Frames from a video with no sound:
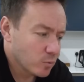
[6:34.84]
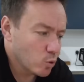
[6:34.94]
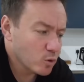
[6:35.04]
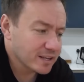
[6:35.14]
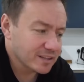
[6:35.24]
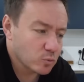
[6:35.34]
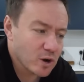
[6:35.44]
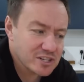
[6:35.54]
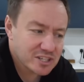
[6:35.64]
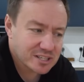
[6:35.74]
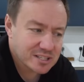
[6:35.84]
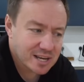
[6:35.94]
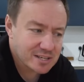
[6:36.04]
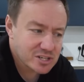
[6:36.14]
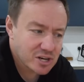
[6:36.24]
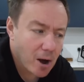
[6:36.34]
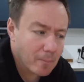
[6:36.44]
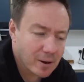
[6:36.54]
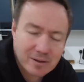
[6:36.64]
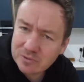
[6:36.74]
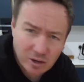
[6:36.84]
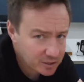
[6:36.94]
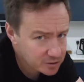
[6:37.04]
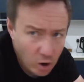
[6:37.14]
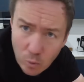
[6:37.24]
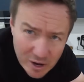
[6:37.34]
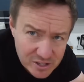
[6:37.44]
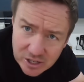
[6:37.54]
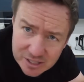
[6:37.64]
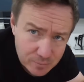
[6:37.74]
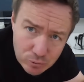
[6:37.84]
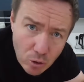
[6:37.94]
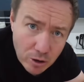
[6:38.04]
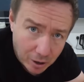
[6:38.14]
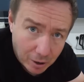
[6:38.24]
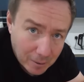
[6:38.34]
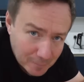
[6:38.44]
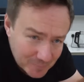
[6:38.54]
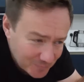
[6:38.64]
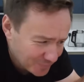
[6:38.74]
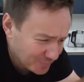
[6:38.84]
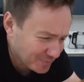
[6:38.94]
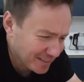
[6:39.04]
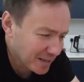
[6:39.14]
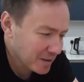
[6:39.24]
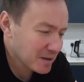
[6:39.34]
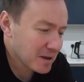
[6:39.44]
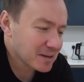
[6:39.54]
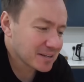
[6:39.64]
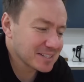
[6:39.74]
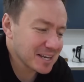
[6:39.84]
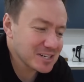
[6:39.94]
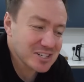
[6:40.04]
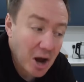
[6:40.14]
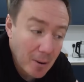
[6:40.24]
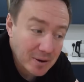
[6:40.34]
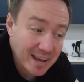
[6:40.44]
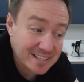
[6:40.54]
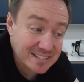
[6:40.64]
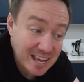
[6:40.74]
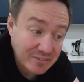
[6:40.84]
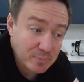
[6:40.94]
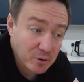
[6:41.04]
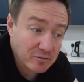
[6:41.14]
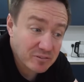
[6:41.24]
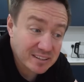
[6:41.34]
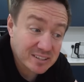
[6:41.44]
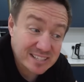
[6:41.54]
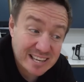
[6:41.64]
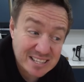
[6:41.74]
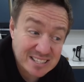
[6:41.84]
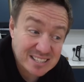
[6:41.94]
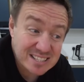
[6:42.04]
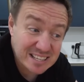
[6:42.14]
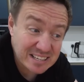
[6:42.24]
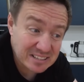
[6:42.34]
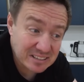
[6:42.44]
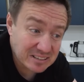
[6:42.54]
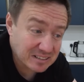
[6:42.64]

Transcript: Warning, the wedger contains sharp... It's not a wedger, it's a pronker. Contains sharp blades. Never put fingers into the cylinder.